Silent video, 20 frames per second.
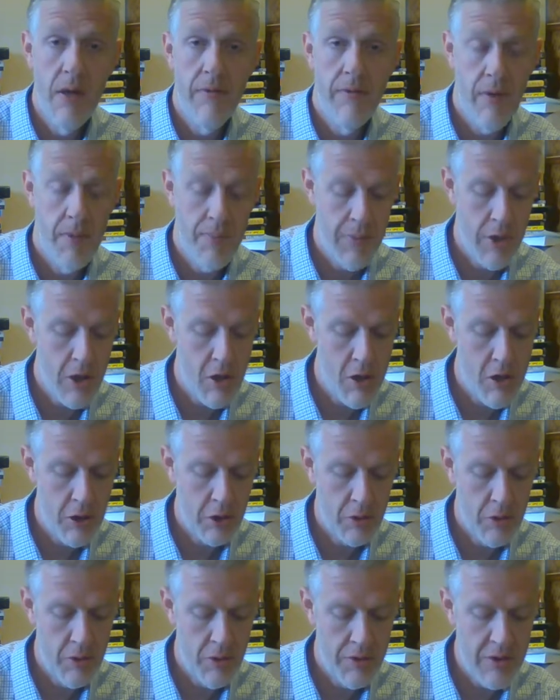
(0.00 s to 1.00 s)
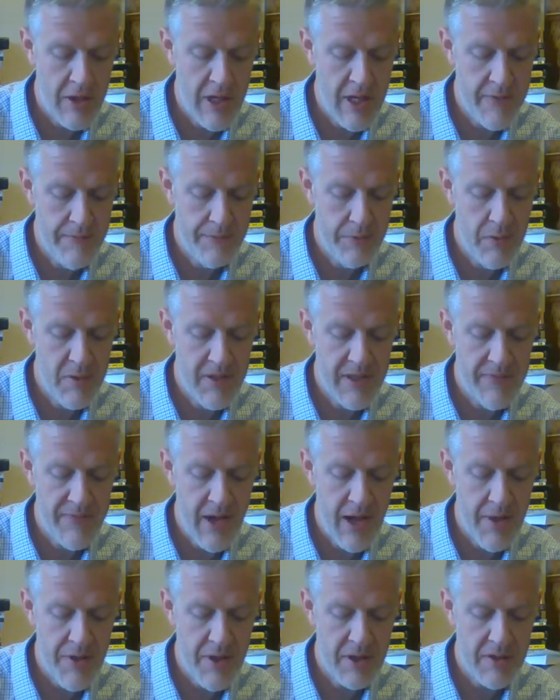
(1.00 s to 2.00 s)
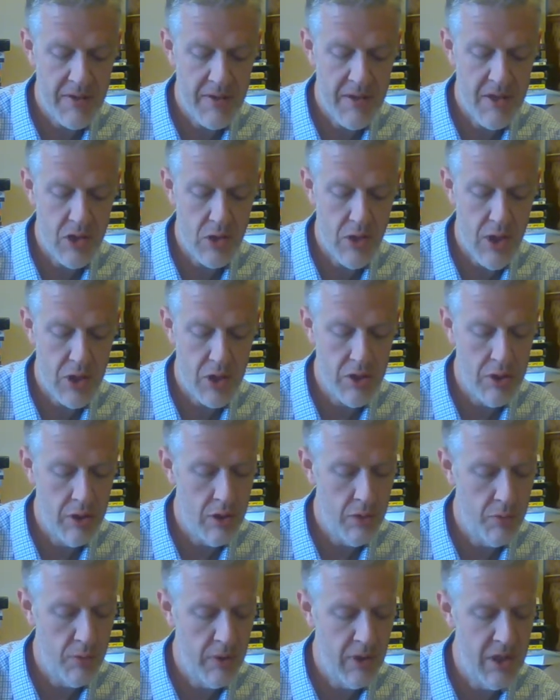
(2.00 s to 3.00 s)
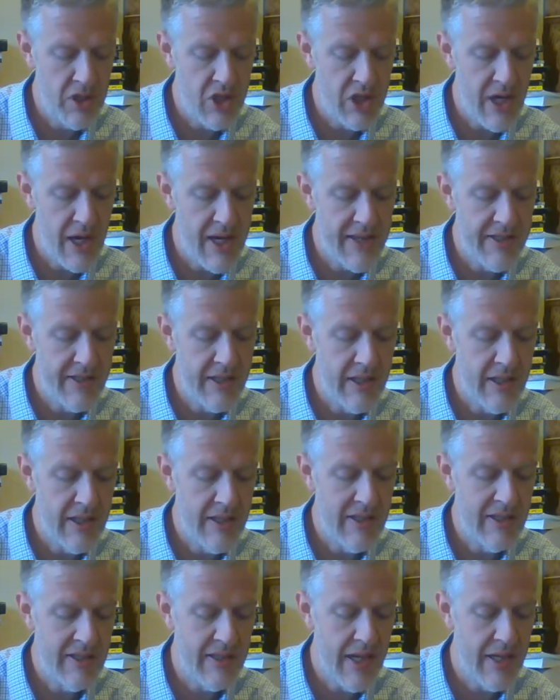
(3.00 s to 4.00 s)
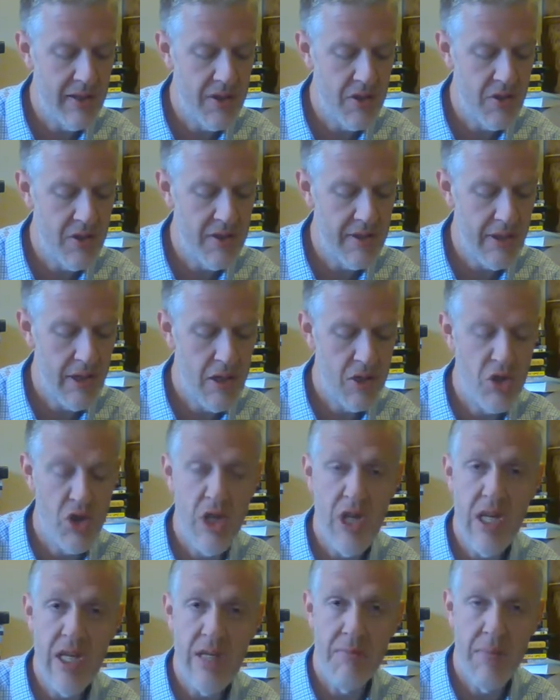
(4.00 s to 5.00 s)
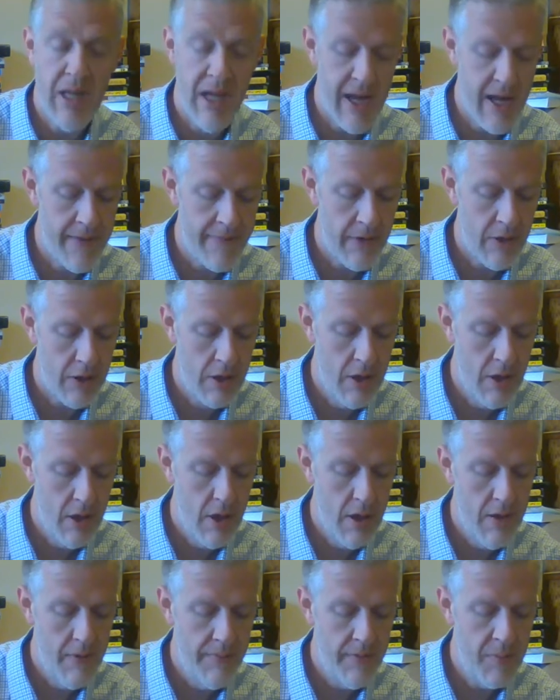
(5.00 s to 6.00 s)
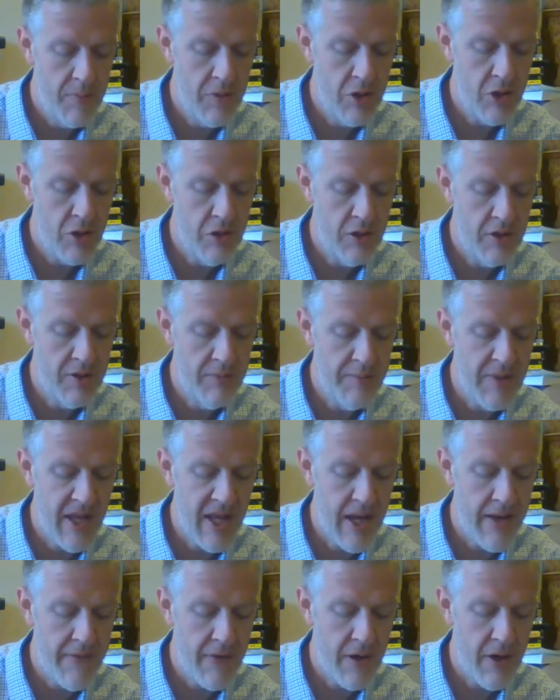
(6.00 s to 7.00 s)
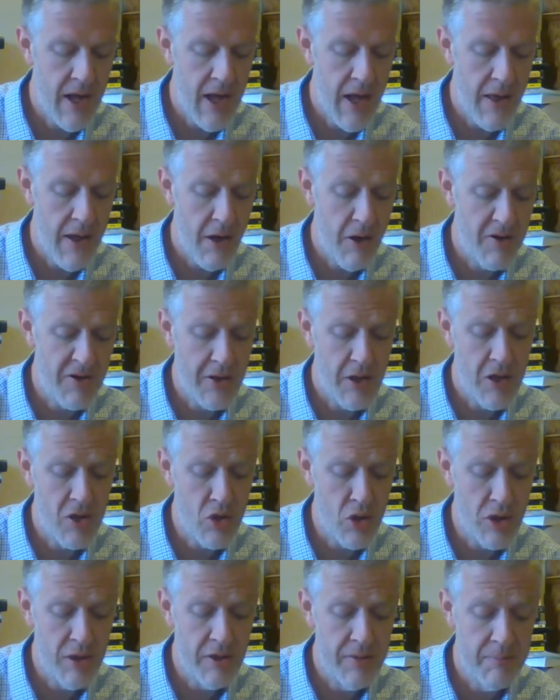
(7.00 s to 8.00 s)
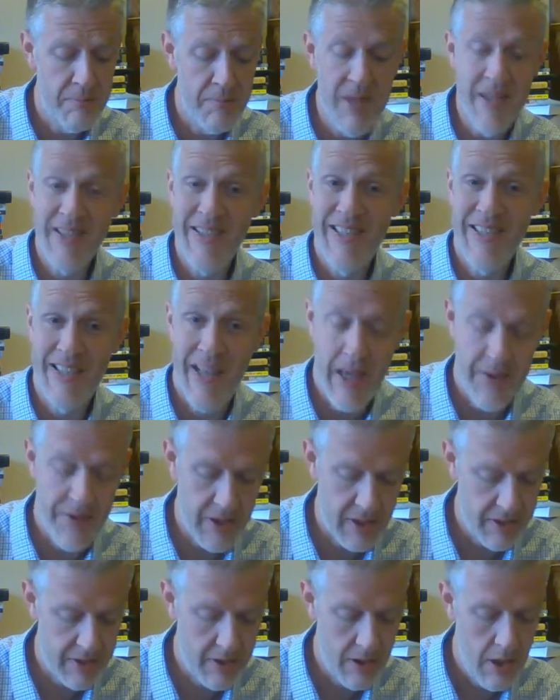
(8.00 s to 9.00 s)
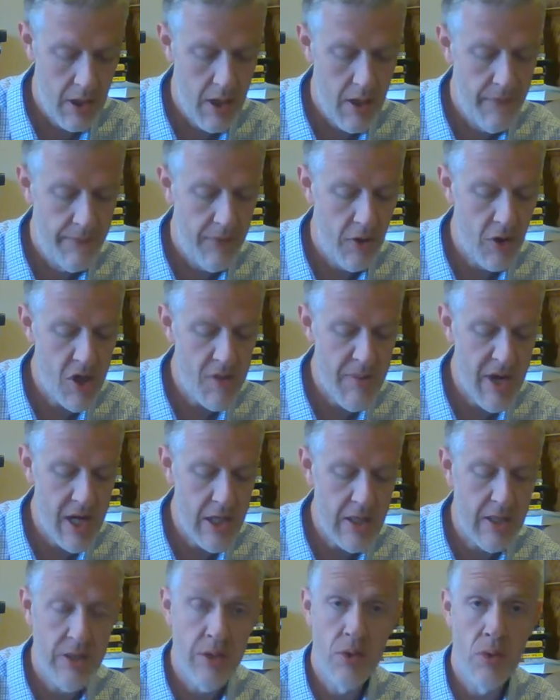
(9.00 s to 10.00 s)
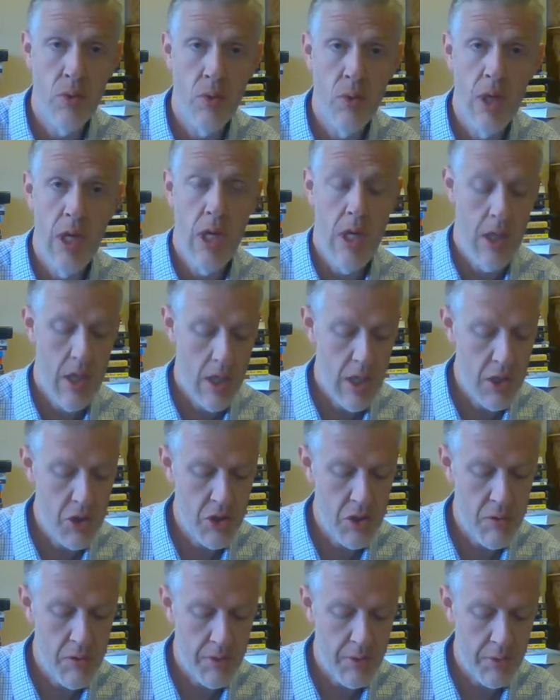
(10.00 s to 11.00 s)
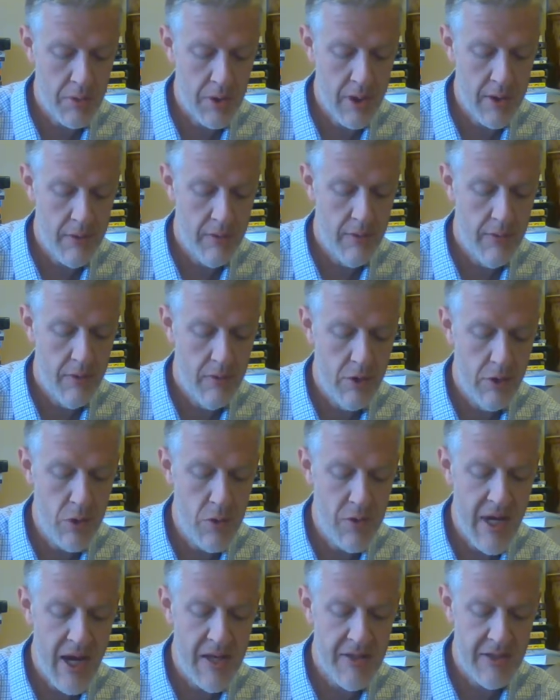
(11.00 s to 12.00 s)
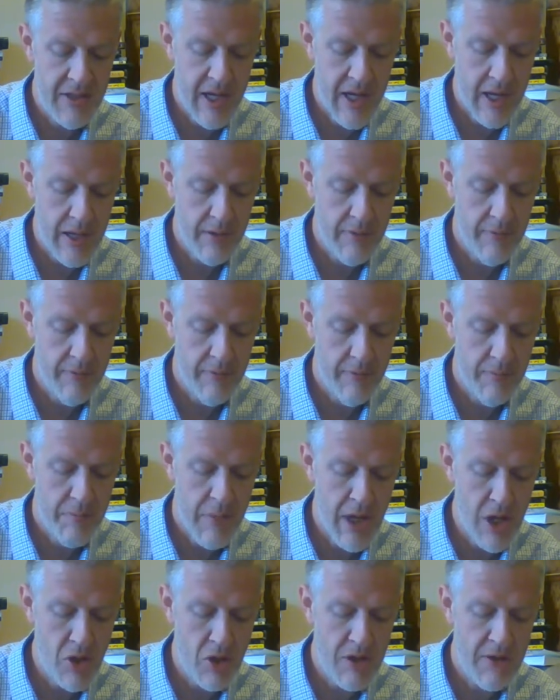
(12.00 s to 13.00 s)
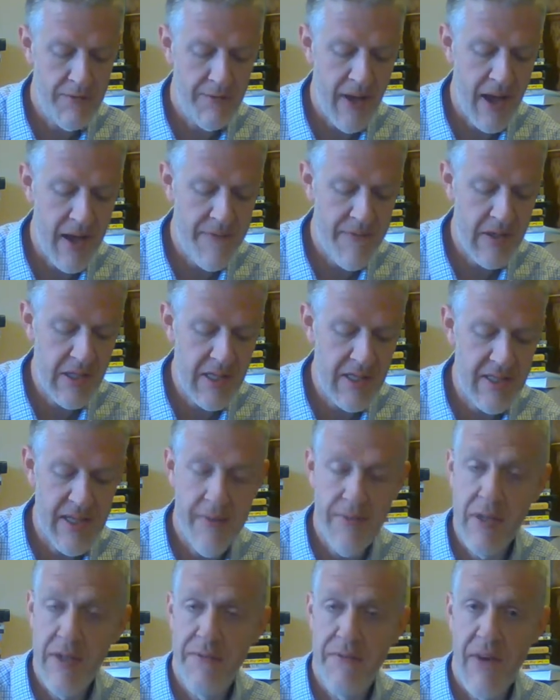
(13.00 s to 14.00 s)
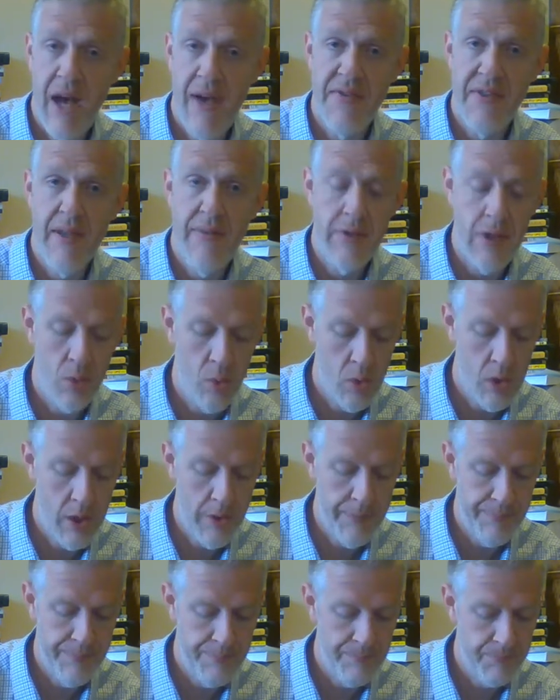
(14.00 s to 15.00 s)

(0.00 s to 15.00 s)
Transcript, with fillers: from their article, The Influence of Ethics, Instruction, Religiosity, and Intelligence on Cheating Behavior, from Journal of Behavior, or sorry, Journal of Business Ethics, Volume eighty-two, Issue three, two thousand eight, pages five fifty-seven to five seventy-one.